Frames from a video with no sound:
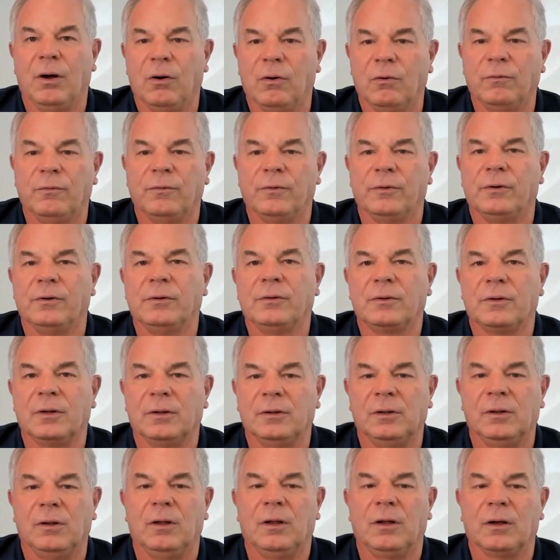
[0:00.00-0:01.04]
over the
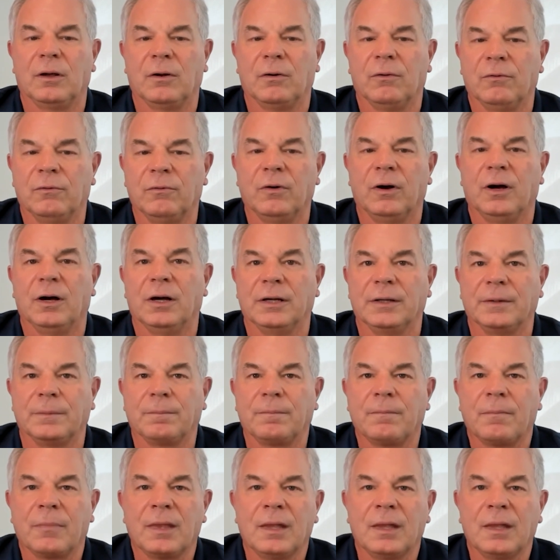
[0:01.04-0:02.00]
long run.